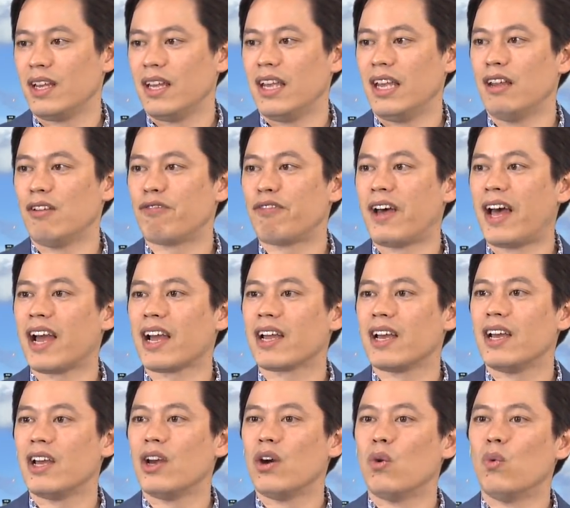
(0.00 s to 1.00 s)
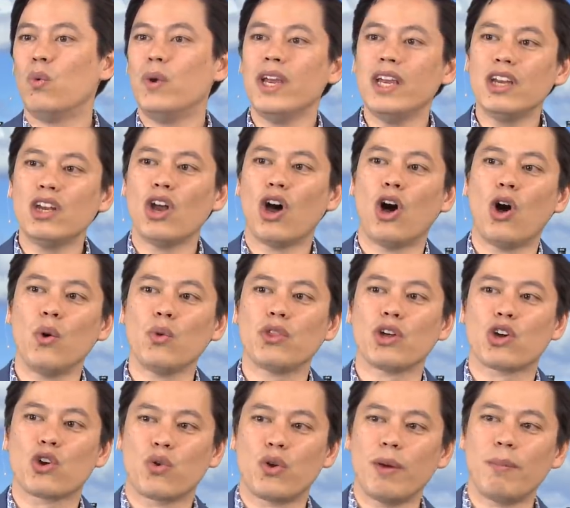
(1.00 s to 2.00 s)
In fact, we know
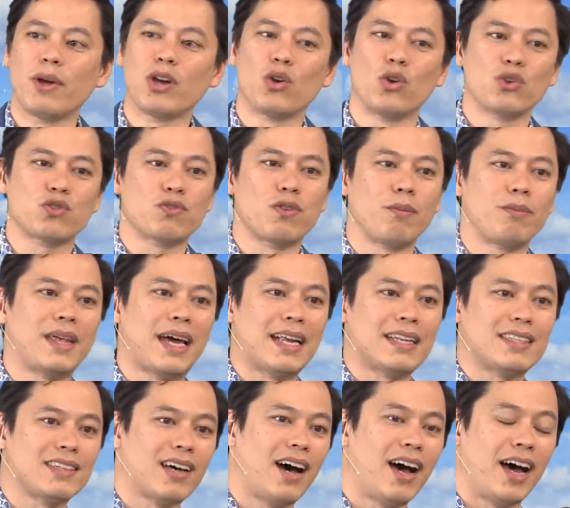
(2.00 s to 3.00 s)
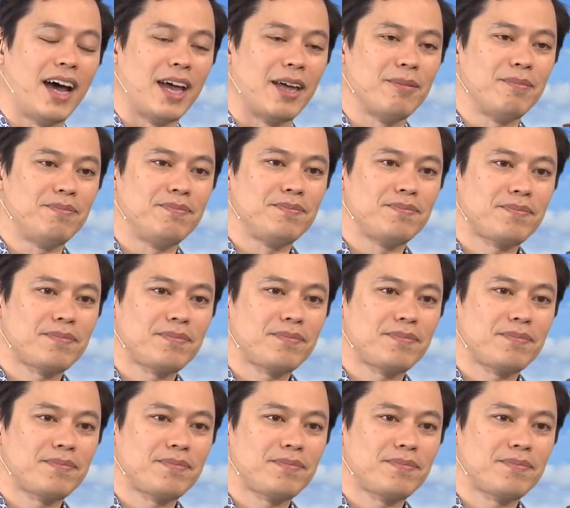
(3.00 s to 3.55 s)
the criminals from that time.